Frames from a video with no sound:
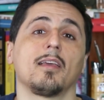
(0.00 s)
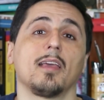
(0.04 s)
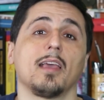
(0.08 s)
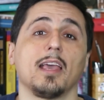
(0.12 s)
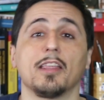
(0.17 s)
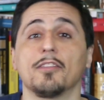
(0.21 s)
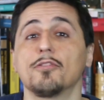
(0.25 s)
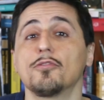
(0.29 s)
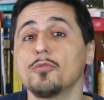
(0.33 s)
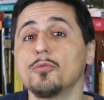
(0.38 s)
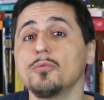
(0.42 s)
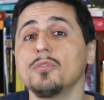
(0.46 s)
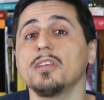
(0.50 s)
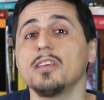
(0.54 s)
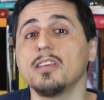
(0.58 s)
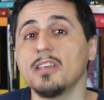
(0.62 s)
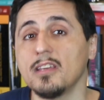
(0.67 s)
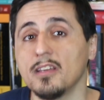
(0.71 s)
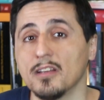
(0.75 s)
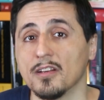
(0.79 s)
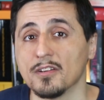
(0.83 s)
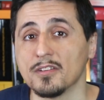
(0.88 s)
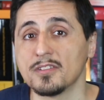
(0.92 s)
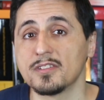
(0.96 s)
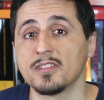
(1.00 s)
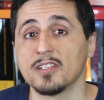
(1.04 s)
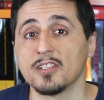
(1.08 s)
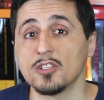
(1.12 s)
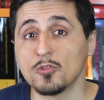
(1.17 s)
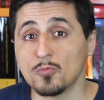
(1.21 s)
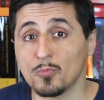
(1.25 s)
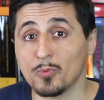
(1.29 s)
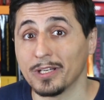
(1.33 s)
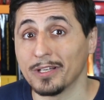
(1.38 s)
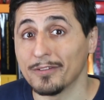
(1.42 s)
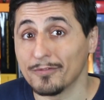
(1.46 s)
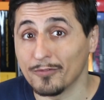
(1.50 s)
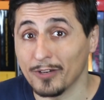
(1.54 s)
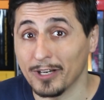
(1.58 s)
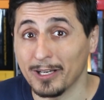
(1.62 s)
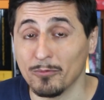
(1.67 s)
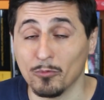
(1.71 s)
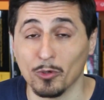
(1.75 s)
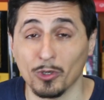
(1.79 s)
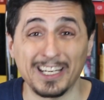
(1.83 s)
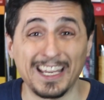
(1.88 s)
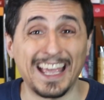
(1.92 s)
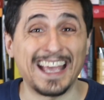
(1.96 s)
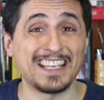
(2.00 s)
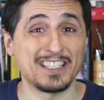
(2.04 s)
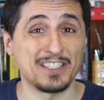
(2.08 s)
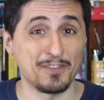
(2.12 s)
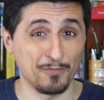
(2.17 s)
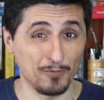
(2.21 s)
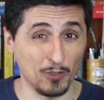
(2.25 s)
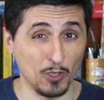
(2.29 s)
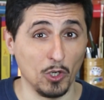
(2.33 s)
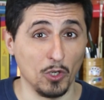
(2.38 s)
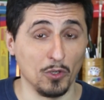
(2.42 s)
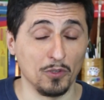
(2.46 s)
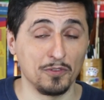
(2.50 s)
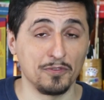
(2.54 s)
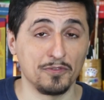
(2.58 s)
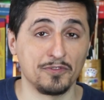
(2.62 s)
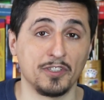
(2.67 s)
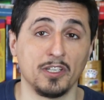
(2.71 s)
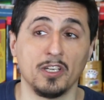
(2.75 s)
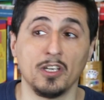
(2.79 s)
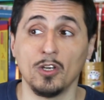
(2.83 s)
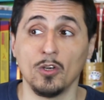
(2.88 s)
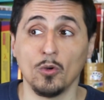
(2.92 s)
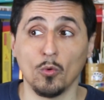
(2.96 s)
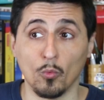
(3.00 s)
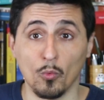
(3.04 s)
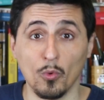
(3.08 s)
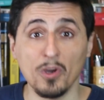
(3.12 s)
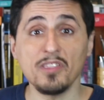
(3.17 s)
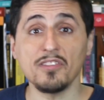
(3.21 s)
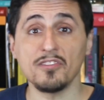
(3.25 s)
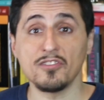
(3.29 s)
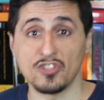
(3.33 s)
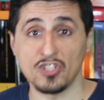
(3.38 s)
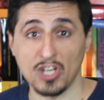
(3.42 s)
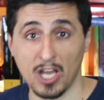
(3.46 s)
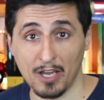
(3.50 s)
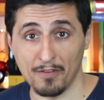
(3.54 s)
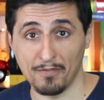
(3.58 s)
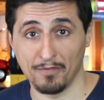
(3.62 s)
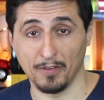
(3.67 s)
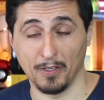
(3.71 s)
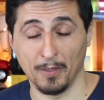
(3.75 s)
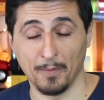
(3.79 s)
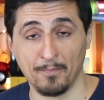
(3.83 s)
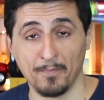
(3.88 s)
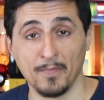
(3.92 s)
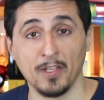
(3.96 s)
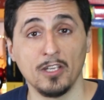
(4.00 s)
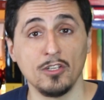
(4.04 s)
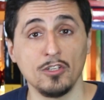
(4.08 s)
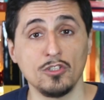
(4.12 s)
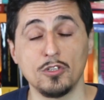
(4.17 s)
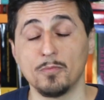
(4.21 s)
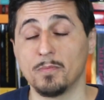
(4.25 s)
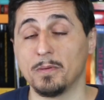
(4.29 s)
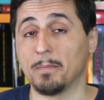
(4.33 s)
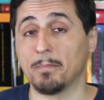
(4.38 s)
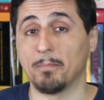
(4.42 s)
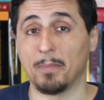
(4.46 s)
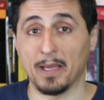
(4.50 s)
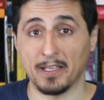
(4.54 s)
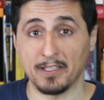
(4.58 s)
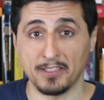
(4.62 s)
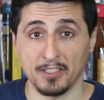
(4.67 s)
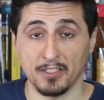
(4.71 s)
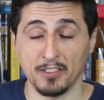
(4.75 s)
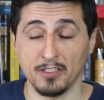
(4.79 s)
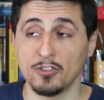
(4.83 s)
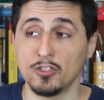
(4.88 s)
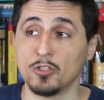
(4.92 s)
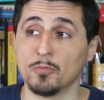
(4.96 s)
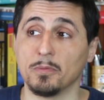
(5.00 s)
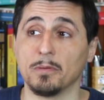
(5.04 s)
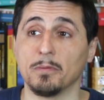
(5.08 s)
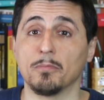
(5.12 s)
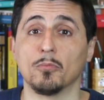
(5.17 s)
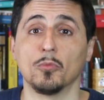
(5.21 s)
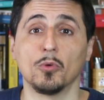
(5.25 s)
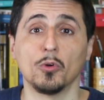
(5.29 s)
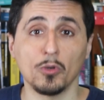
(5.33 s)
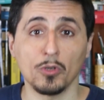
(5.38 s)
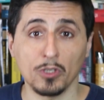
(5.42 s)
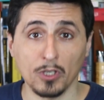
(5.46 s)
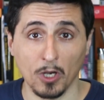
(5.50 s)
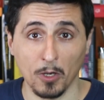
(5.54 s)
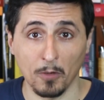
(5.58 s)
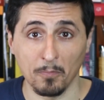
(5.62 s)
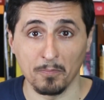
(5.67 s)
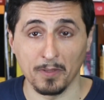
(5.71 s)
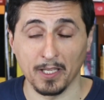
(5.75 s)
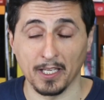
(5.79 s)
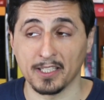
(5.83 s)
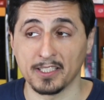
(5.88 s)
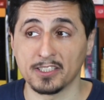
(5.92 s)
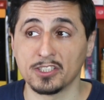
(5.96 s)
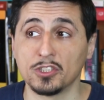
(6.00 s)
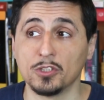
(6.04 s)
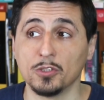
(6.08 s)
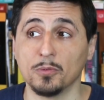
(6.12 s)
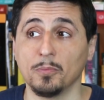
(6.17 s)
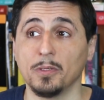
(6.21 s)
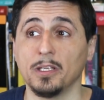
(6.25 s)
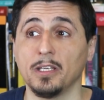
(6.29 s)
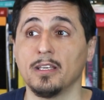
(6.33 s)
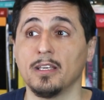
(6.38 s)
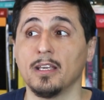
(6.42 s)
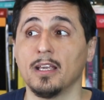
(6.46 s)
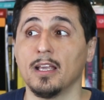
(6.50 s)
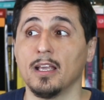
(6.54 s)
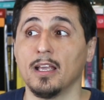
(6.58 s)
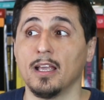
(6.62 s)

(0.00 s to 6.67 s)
And through the years, the Spring framework has evolved with Java to be better, to be more complex, to be